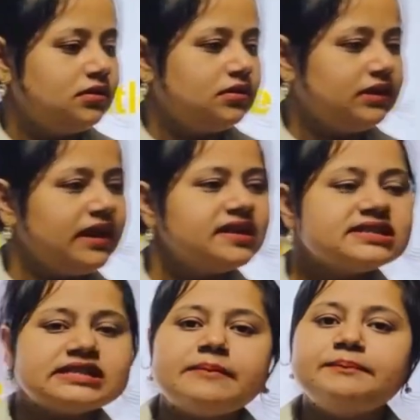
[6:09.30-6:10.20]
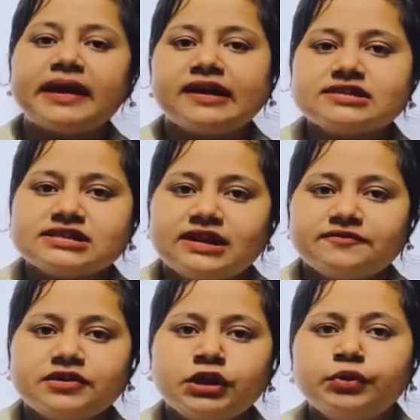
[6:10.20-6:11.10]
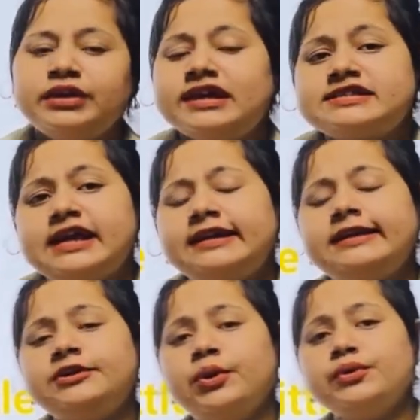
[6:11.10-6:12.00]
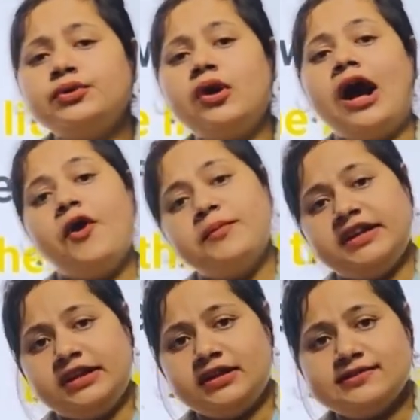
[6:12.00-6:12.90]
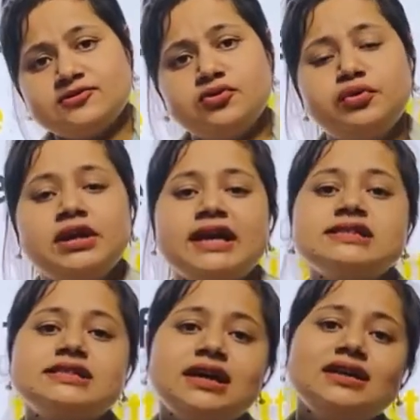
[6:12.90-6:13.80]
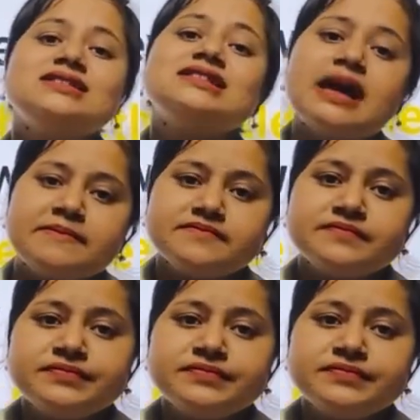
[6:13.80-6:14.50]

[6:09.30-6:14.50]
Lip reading: There are some packets left. We exactly don't know how many. So we can say sum.